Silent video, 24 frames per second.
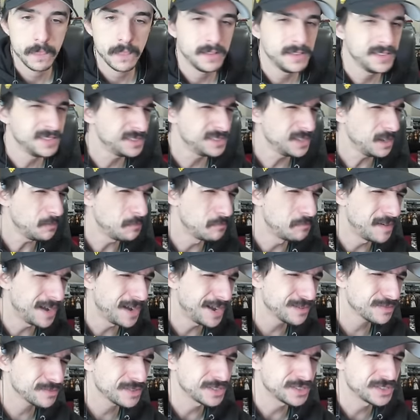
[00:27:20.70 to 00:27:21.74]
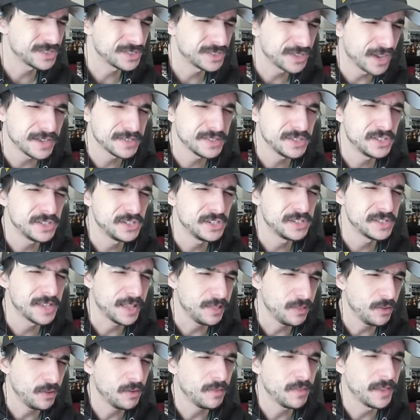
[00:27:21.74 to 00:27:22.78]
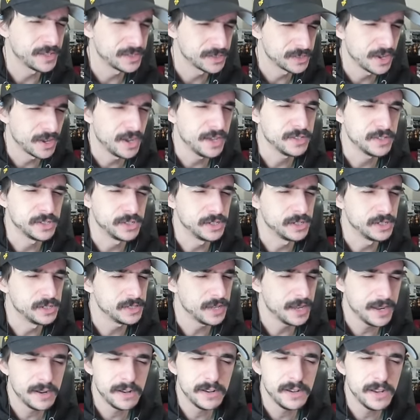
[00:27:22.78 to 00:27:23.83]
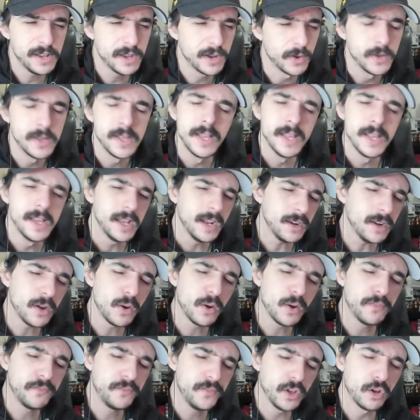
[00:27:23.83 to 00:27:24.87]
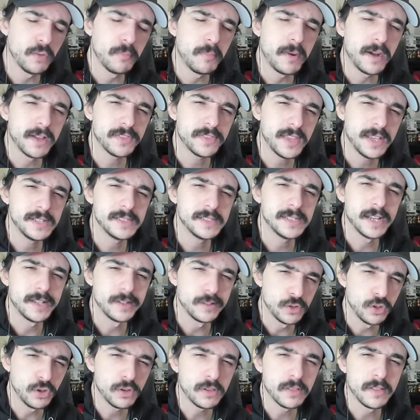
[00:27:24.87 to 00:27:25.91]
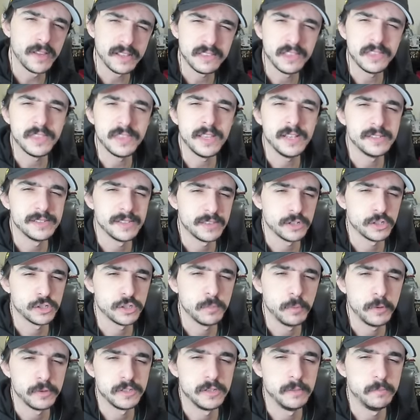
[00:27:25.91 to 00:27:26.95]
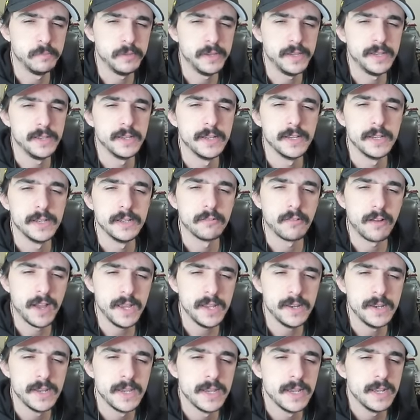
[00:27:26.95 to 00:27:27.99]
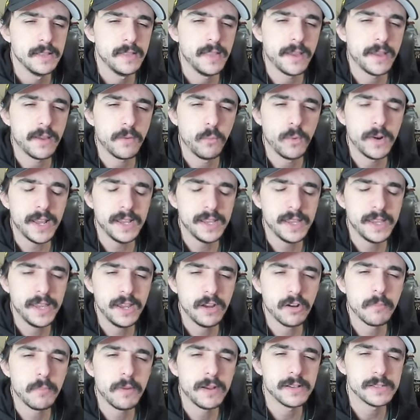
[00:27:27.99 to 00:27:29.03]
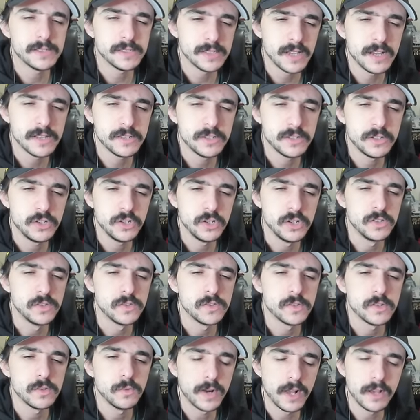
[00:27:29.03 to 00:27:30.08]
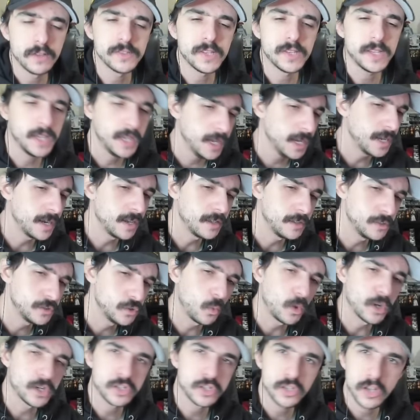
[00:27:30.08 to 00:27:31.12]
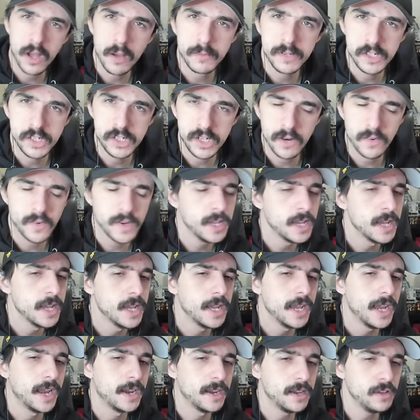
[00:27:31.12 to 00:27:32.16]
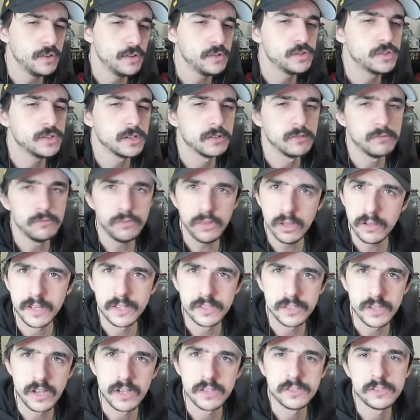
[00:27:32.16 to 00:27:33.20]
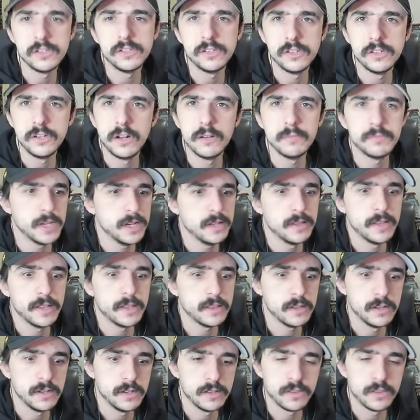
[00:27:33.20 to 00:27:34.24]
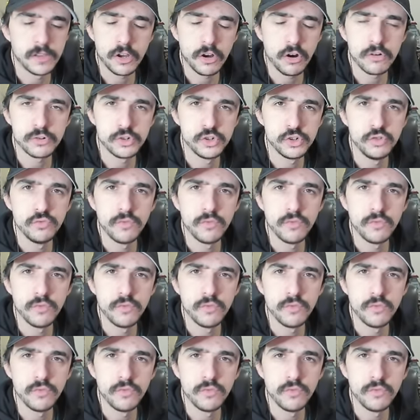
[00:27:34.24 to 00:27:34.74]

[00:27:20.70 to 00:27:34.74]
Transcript: Something about the sausages that look like sausages. I don't know. I don't know how I feel about things that look like the things that they're supposed to be. Right? Like when I hear about sausages, when I was a kid, I used to watch Tom and Jerry, and they used to look like sausages. You know what I'm saying? Like the, the cartoon